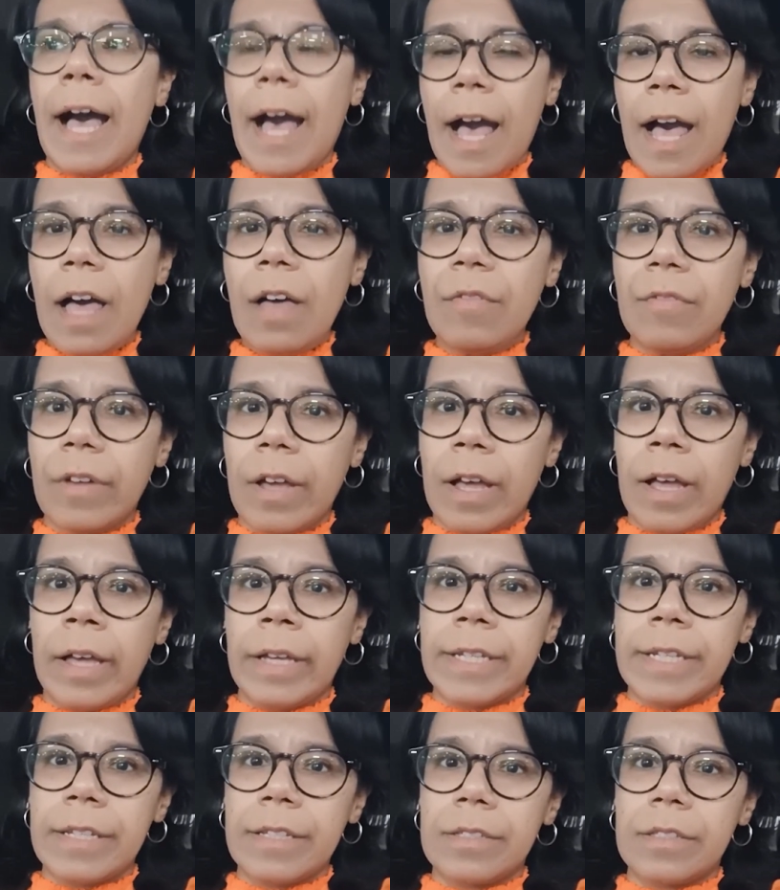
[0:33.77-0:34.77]

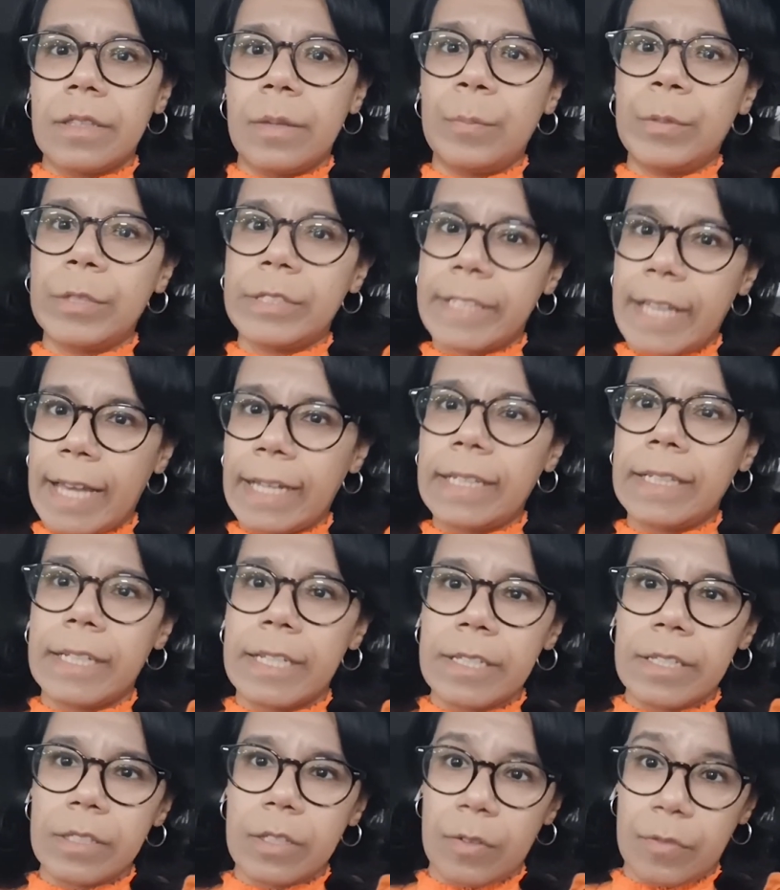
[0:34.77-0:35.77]
Ava is the
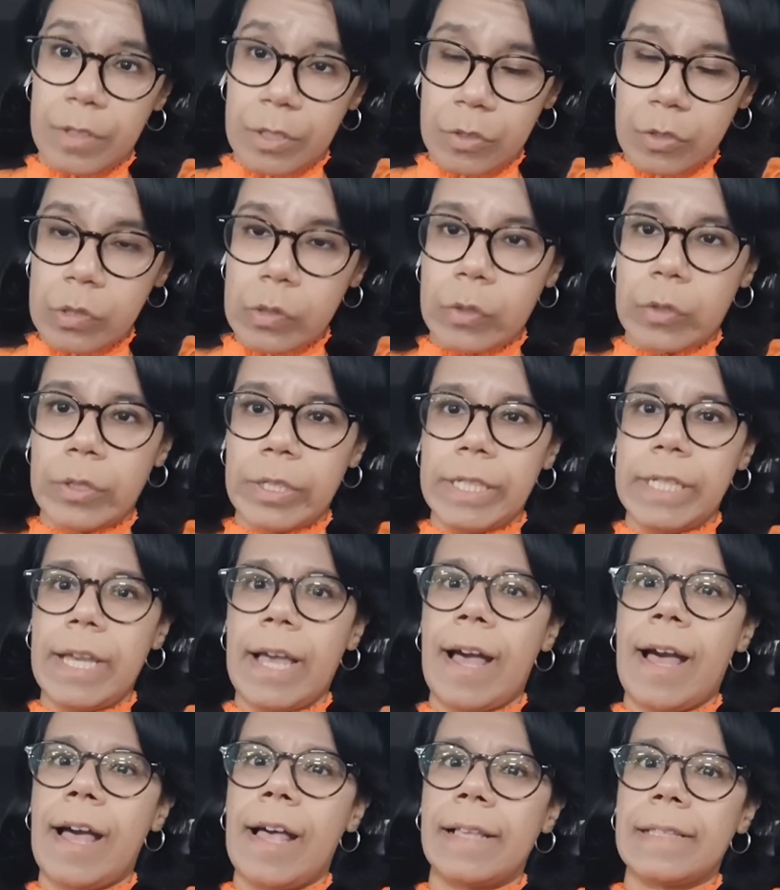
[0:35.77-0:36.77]
protagonist of the story
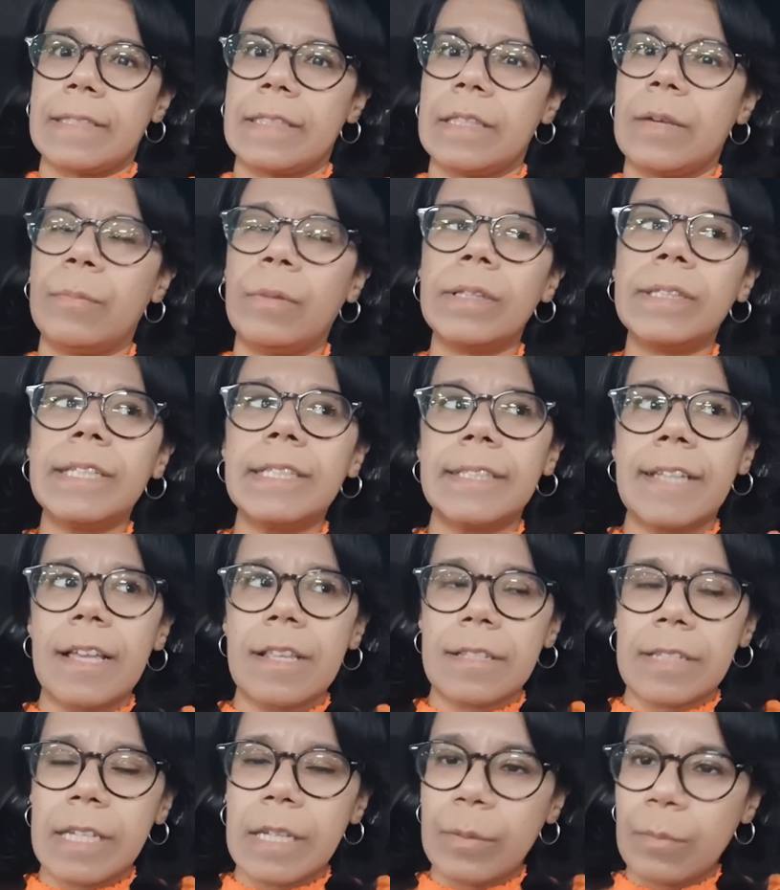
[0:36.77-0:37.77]
as the
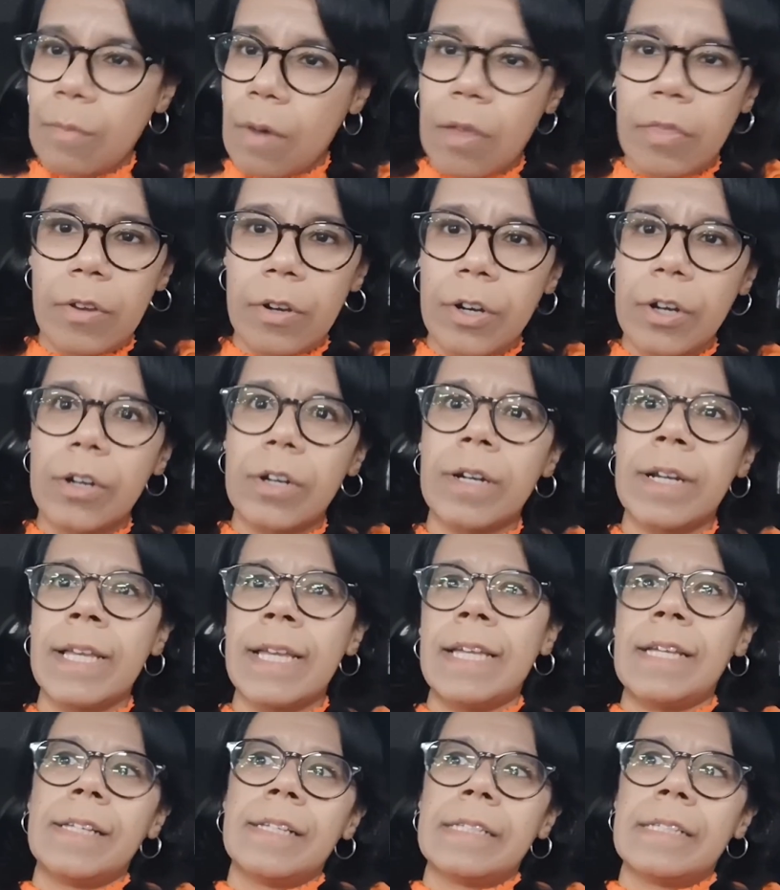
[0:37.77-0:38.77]
multitasking mother
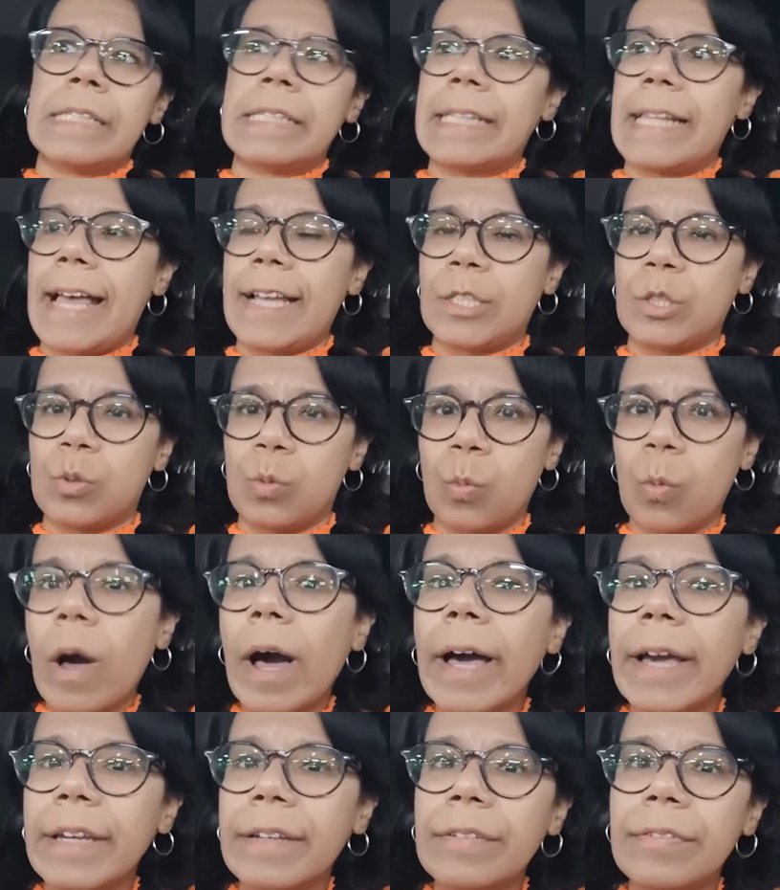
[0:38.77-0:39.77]
slash
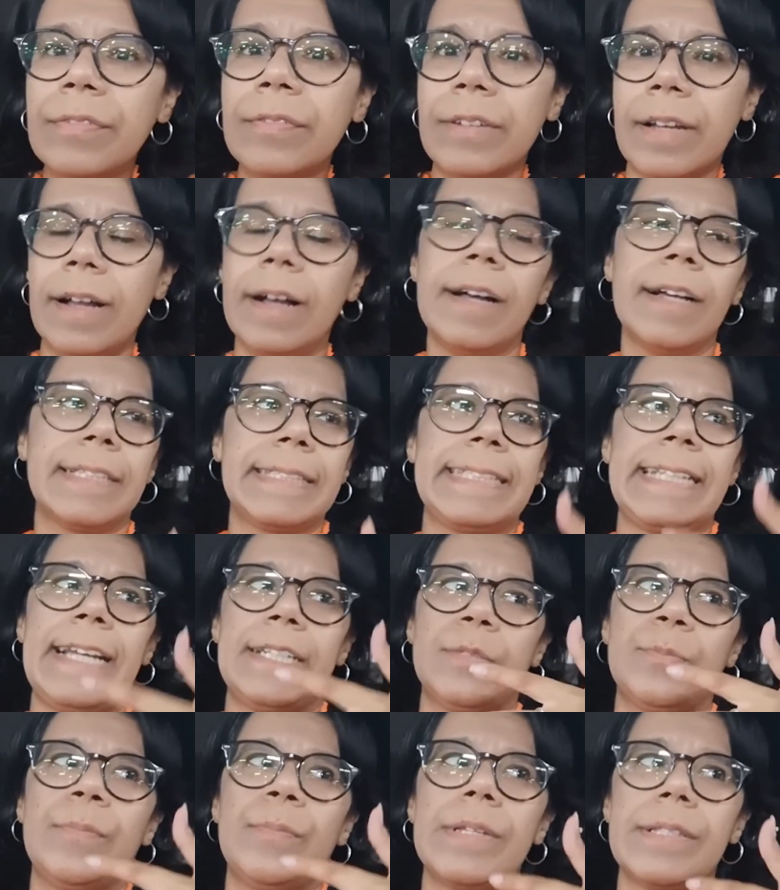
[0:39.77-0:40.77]
wife
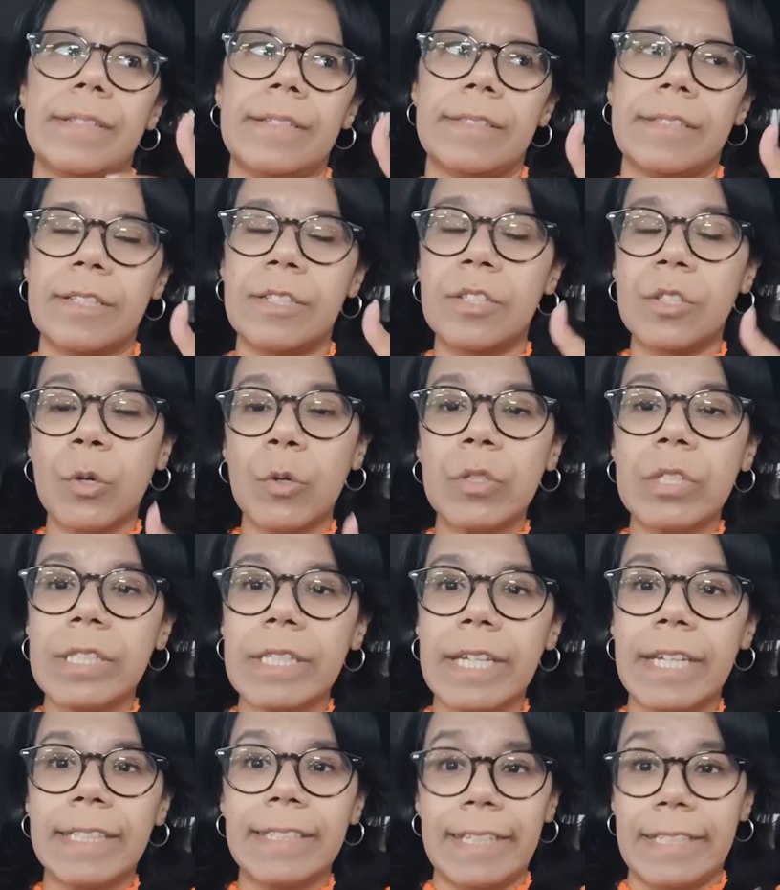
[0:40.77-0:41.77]
slash business
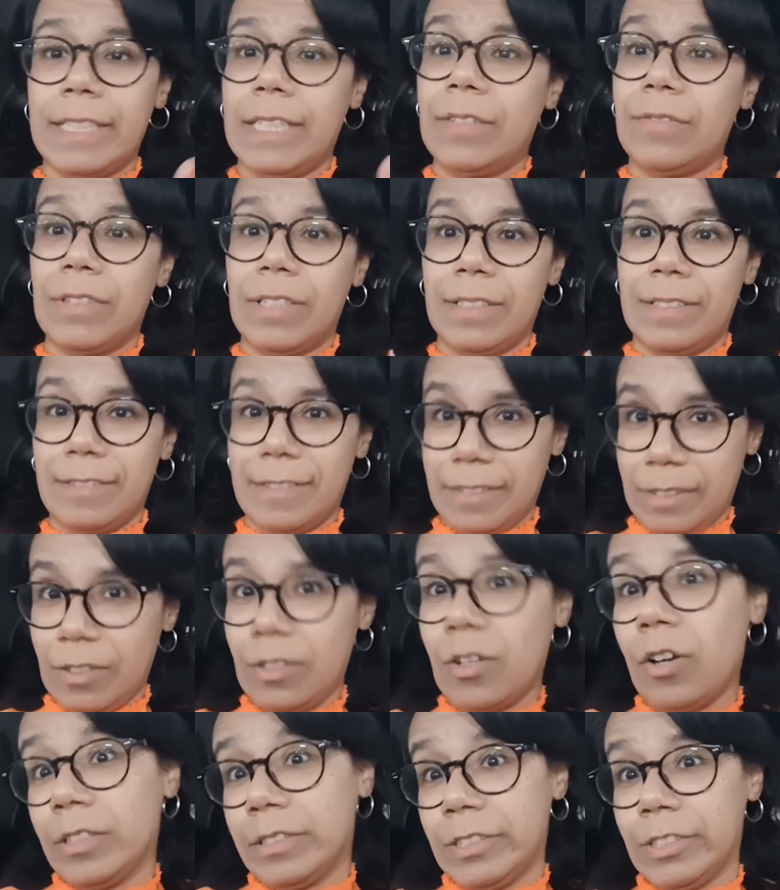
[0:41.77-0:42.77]
associate and even
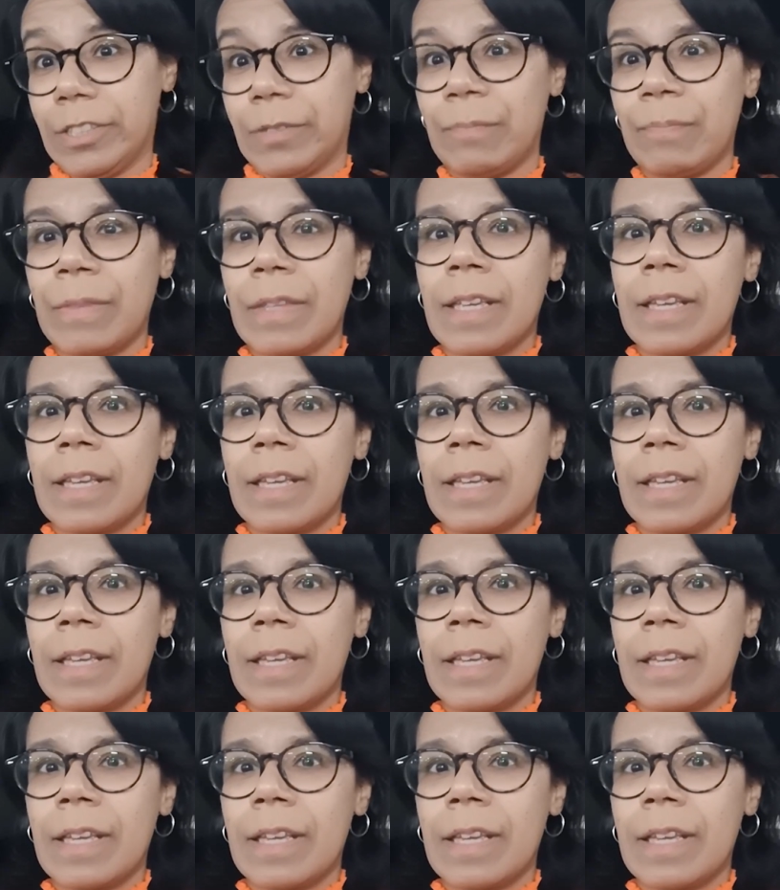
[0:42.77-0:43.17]
daughter.